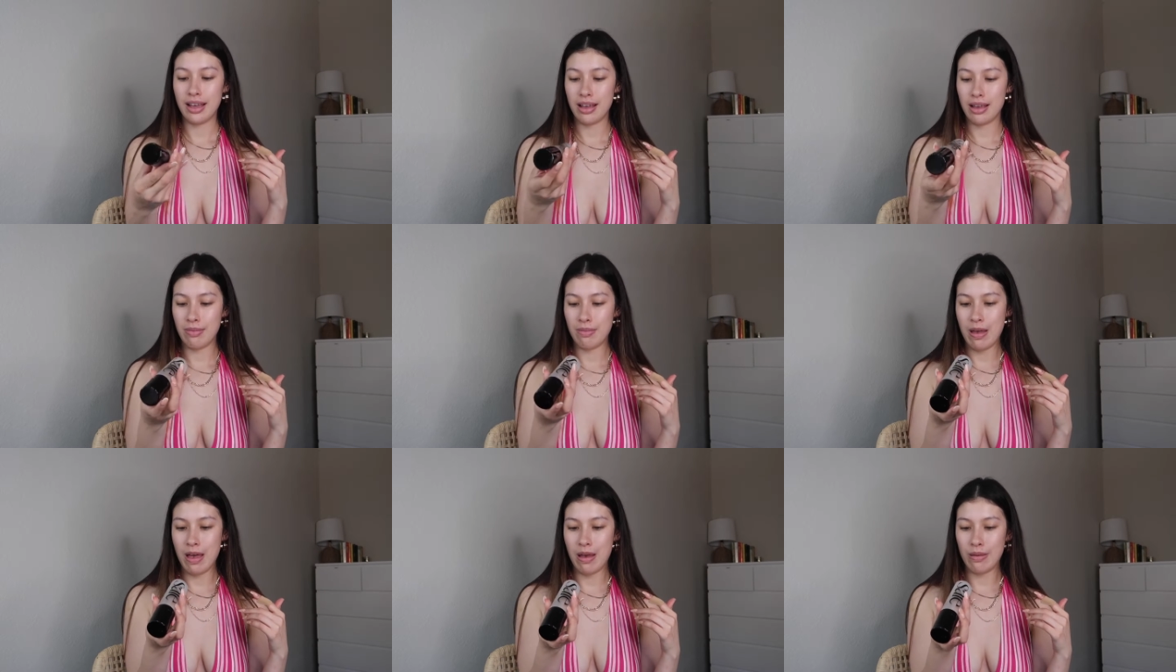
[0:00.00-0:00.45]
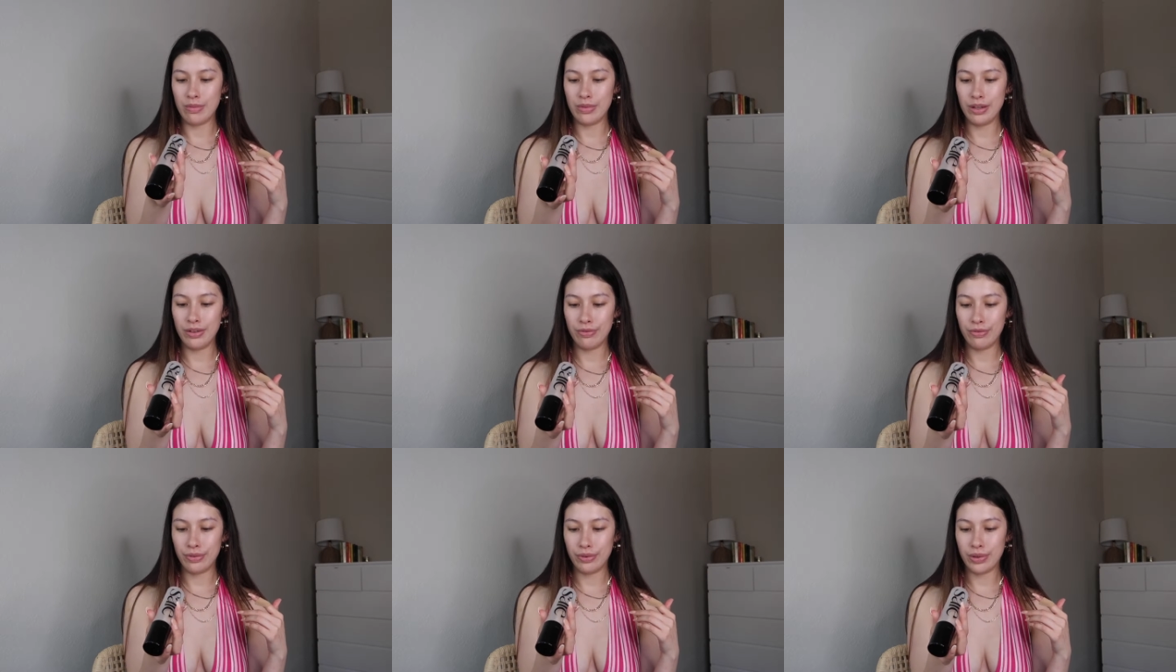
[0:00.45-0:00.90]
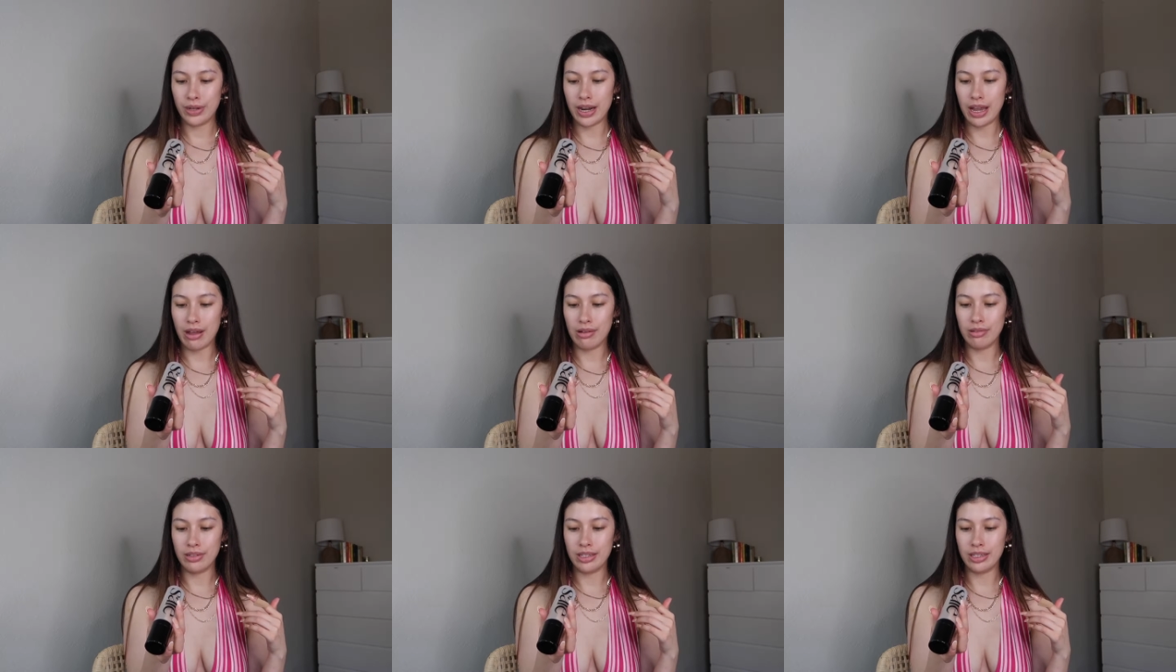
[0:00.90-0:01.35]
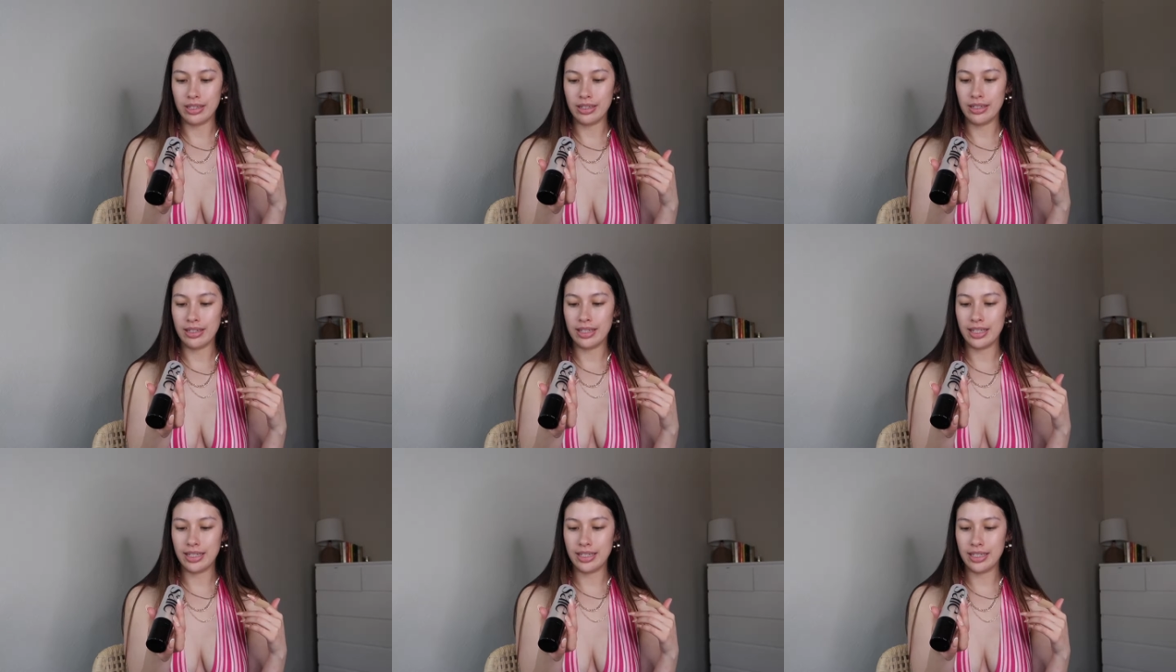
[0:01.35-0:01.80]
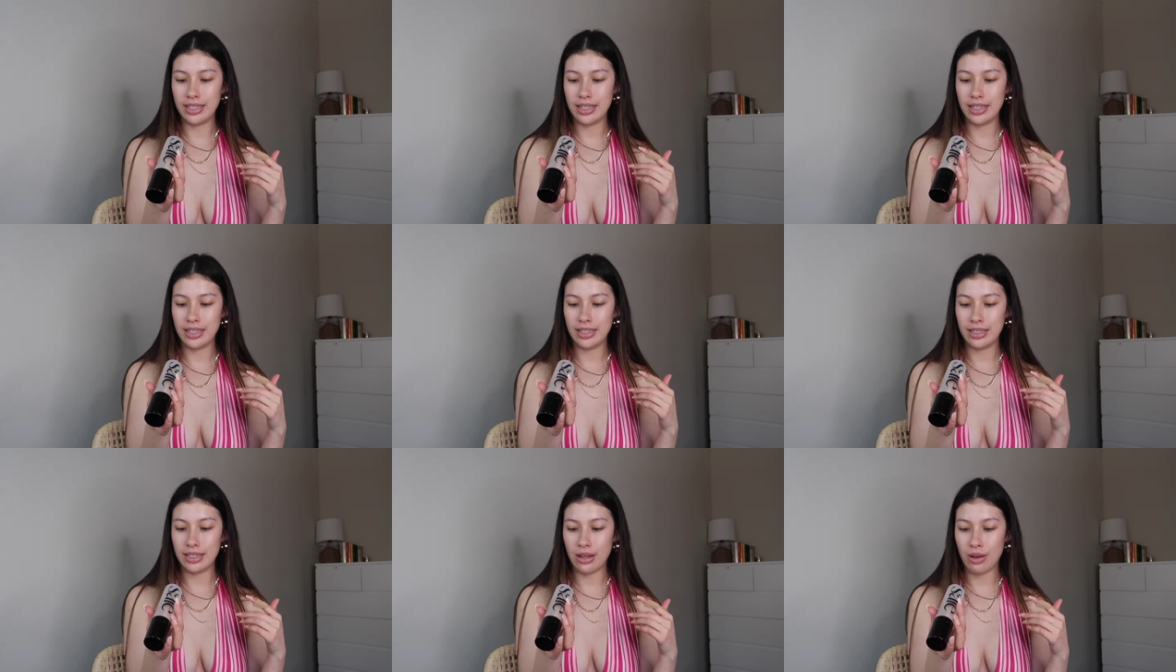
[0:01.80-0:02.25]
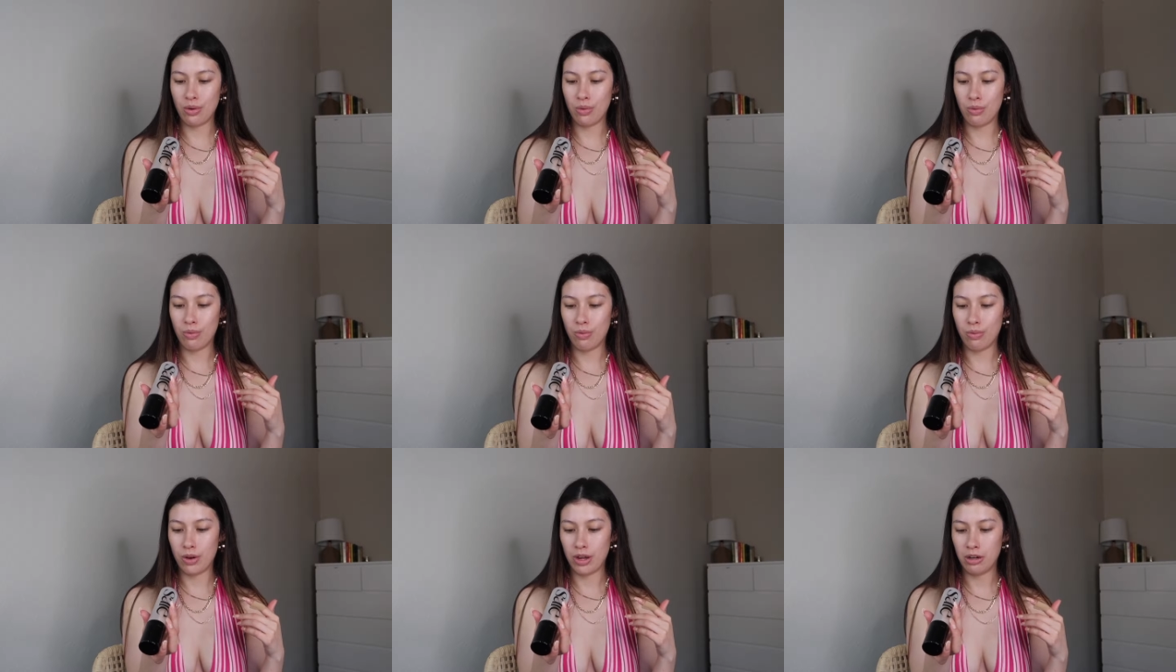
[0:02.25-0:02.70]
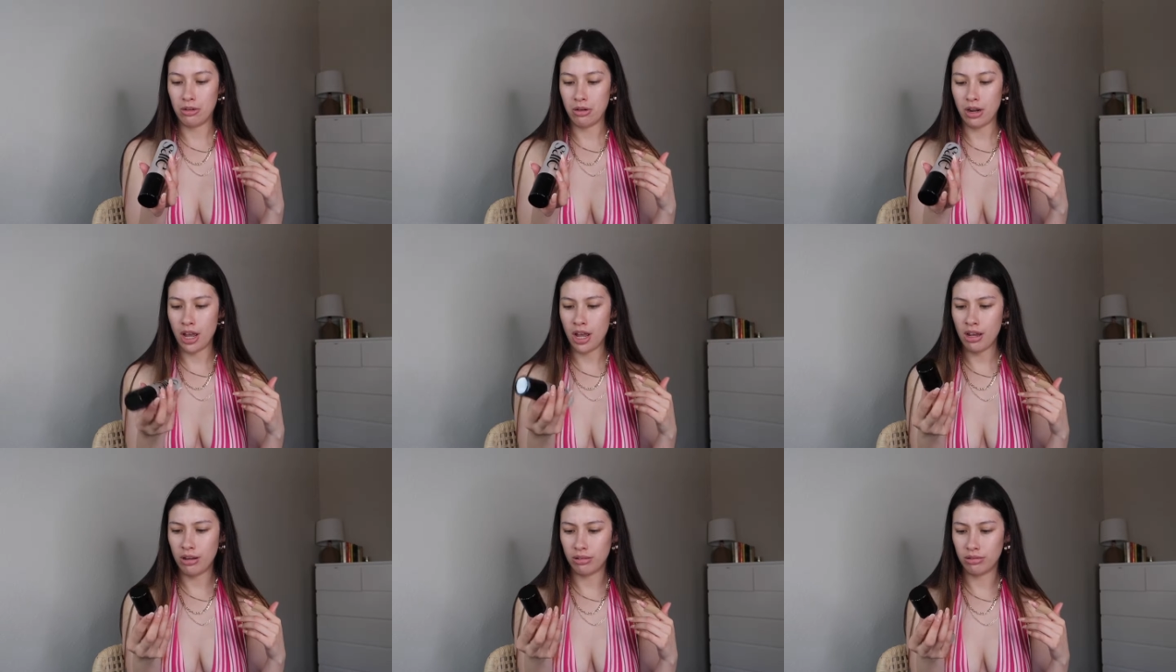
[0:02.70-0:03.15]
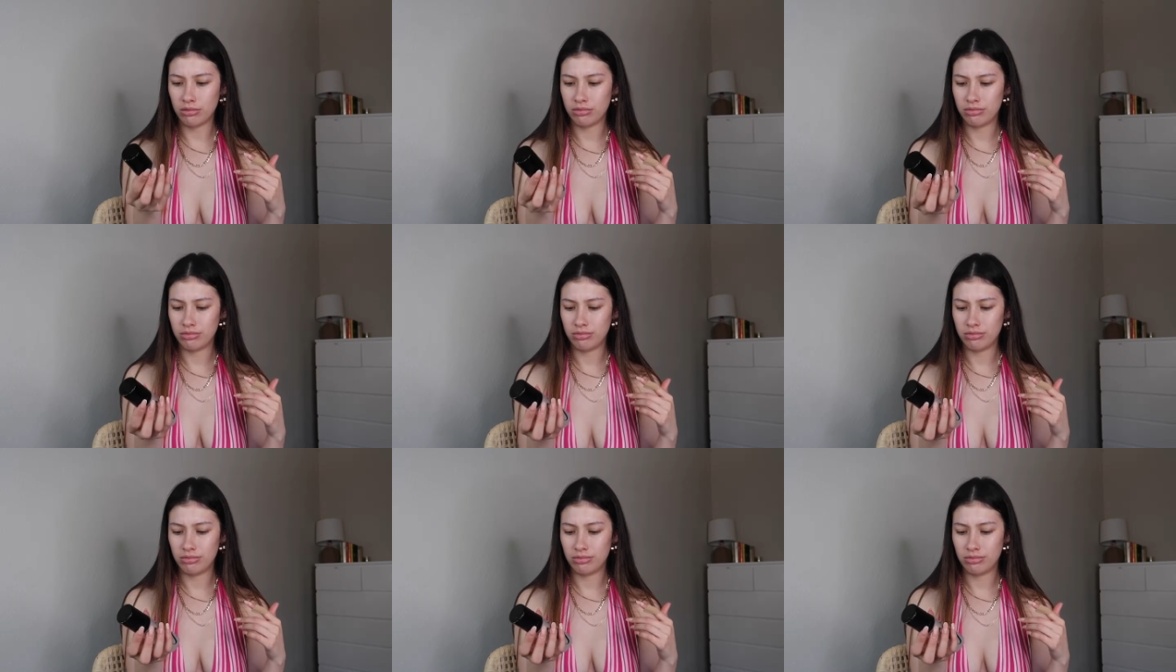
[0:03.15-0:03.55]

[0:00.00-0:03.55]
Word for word: How many fluid ounces? This is one, oh,